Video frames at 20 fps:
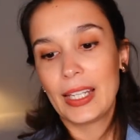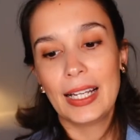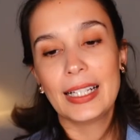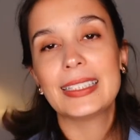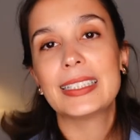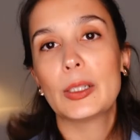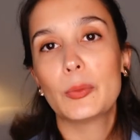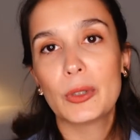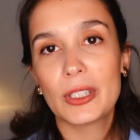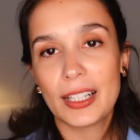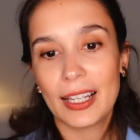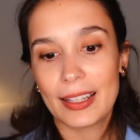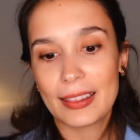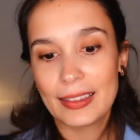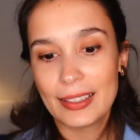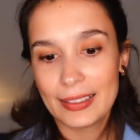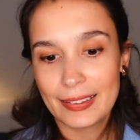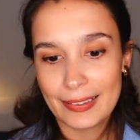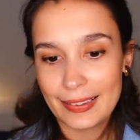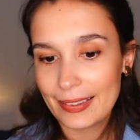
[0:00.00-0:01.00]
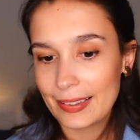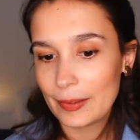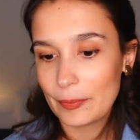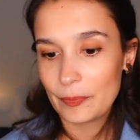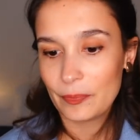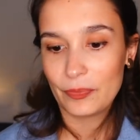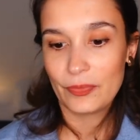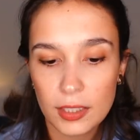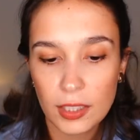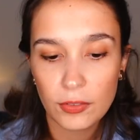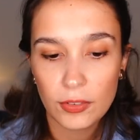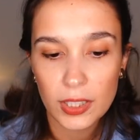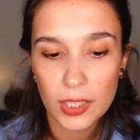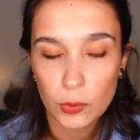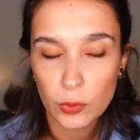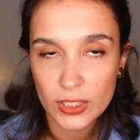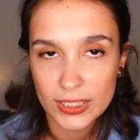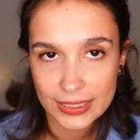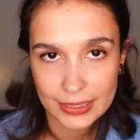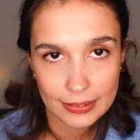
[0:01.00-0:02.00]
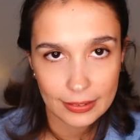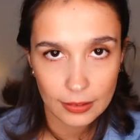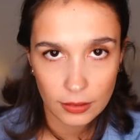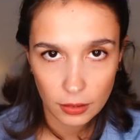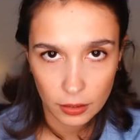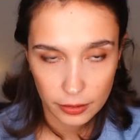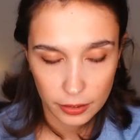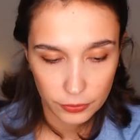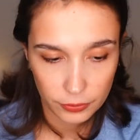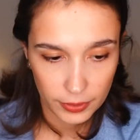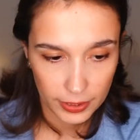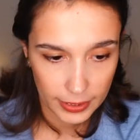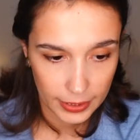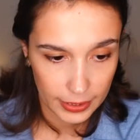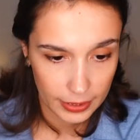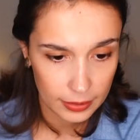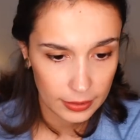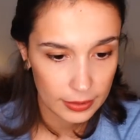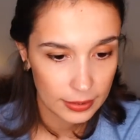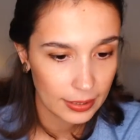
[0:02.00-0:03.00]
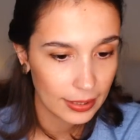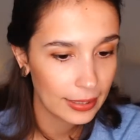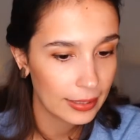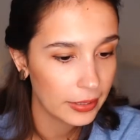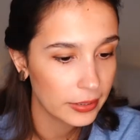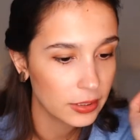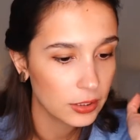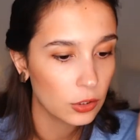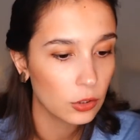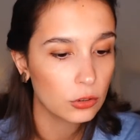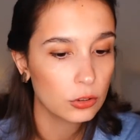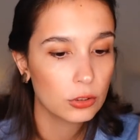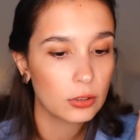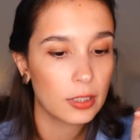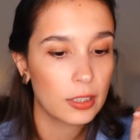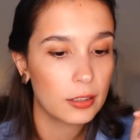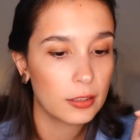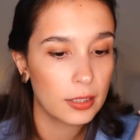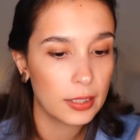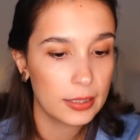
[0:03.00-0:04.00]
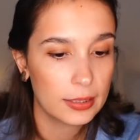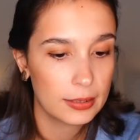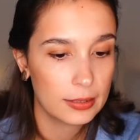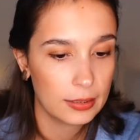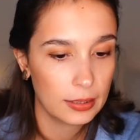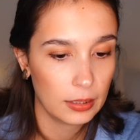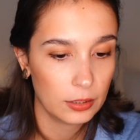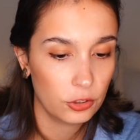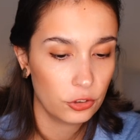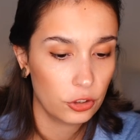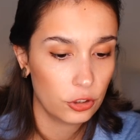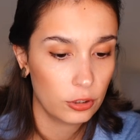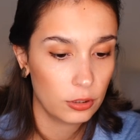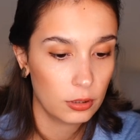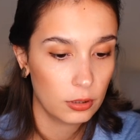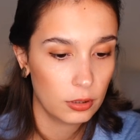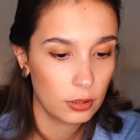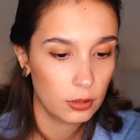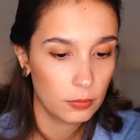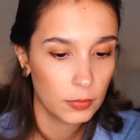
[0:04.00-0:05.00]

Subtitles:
Someone get this. Given that we're seeing a lot of knit, let's go to their knit section,